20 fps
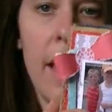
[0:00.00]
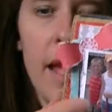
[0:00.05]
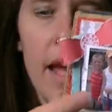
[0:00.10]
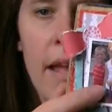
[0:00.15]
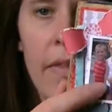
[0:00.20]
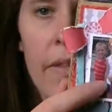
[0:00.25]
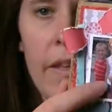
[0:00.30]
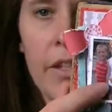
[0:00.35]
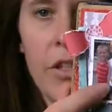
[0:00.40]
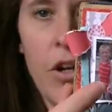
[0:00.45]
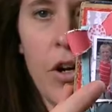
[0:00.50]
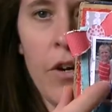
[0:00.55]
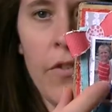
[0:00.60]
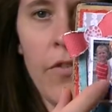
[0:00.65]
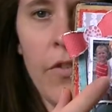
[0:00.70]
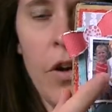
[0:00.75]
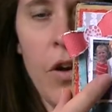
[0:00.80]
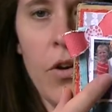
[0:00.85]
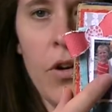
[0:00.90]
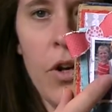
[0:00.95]
And these are
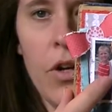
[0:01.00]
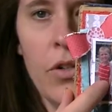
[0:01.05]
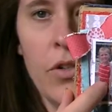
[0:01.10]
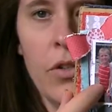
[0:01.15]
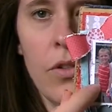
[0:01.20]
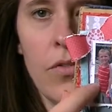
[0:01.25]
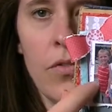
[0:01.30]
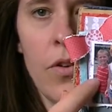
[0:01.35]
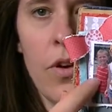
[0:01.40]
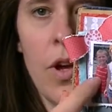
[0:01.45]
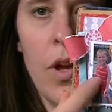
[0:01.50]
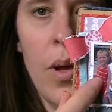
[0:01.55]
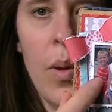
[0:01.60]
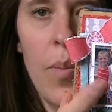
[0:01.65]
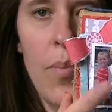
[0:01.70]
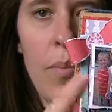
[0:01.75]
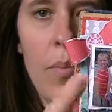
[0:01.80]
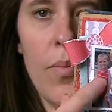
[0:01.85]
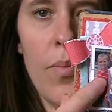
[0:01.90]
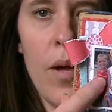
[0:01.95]
photos
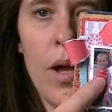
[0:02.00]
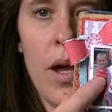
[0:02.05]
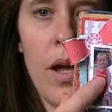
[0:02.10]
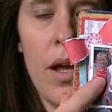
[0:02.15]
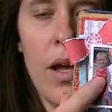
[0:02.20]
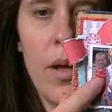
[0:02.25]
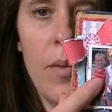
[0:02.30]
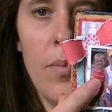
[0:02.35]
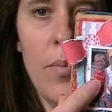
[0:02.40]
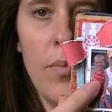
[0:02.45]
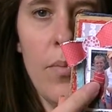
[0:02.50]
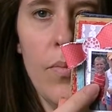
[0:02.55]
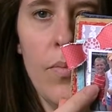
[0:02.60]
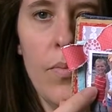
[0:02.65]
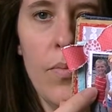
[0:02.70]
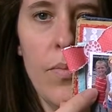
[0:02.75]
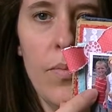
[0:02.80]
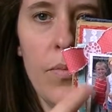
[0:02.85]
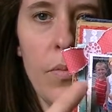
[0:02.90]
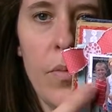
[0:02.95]
from
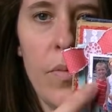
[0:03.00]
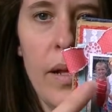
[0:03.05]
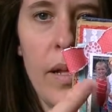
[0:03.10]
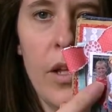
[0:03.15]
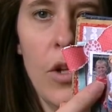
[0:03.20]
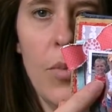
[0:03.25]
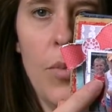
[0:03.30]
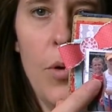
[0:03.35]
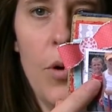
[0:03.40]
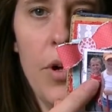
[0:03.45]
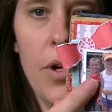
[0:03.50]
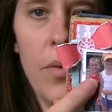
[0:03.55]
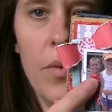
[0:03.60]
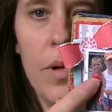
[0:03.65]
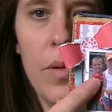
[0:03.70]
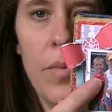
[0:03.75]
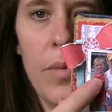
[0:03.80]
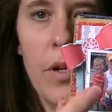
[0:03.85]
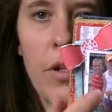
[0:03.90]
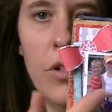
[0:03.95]
when my little boy
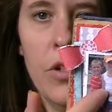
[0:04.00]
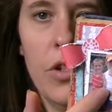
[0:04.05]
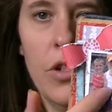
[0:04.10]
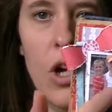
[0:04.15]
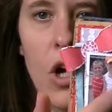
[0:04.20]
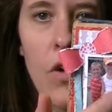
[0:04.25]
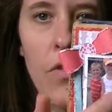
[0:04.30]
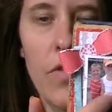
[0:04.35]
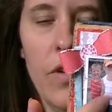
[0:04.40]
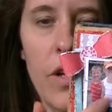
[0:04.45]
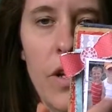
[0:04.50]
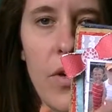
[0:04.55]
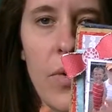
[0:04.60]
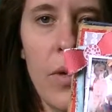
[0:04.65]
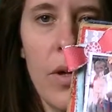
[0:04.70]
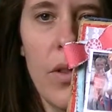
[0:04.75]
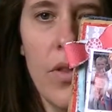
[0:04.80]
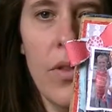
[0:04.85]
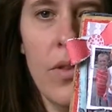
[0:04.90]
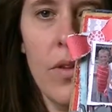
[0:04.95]
went miniature golfing
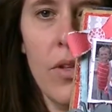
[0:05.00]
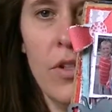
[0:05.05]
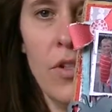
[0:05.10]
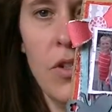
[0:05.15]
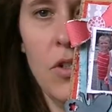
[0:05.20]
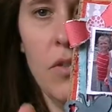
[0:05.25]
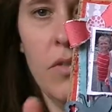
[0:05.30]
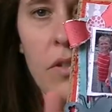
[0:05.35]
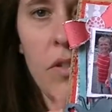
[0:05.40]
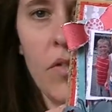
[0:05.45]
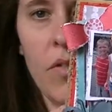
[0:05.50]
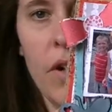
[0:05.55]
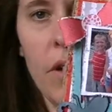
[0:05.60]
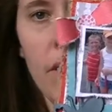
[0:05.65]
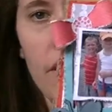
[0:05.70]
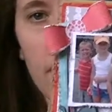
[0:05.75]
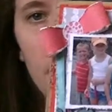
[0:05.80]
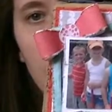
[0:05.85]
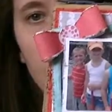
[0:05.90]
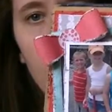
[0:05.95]
with 2 of his
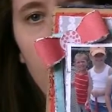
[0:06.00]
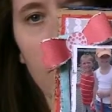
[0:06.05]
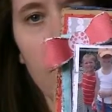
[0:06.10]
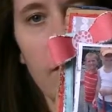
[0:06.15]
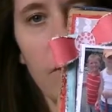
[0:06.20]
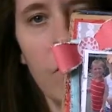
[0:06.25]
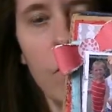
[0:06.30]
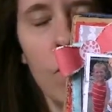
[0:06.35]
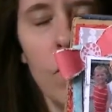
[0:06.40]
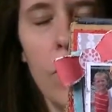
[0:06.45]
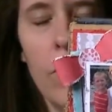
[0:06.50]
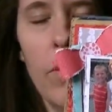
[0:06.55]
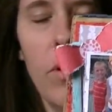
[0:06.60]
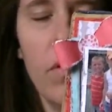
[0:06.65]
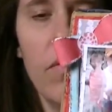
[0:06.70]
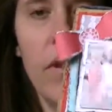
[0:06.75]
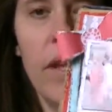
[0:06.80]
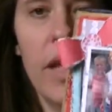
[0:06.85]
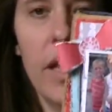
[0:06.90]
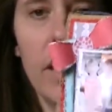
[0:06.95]
friends. This is when we were
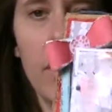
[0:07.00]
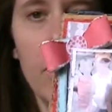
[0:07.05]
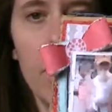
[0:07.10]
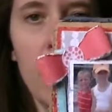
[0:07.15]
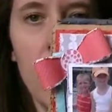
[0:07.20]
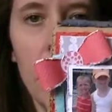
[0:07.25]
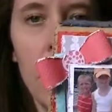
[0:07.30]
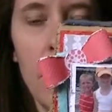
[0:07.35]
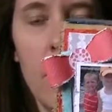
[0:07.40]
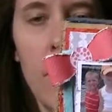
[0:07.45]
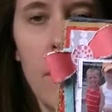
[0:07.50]
on vacation.